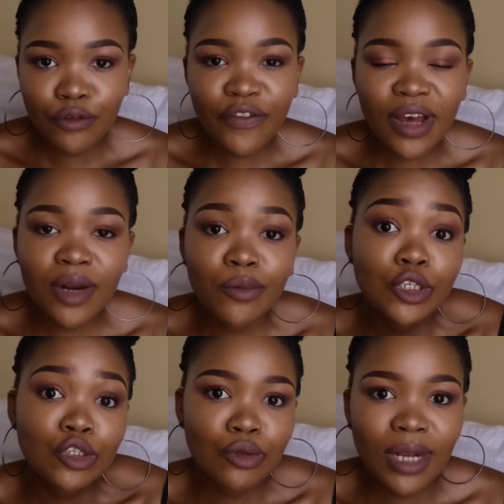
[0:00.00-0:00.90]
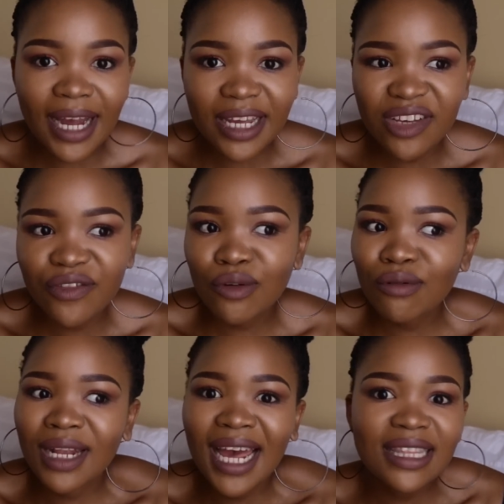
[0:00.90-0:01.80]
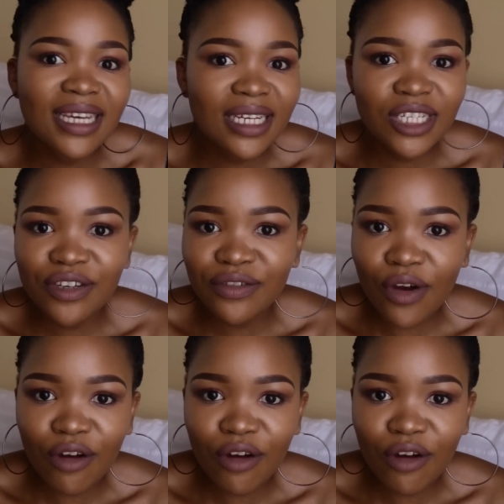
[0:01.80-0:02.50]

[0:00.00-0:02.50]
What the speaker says: Figure out what you like. If you don't like the idea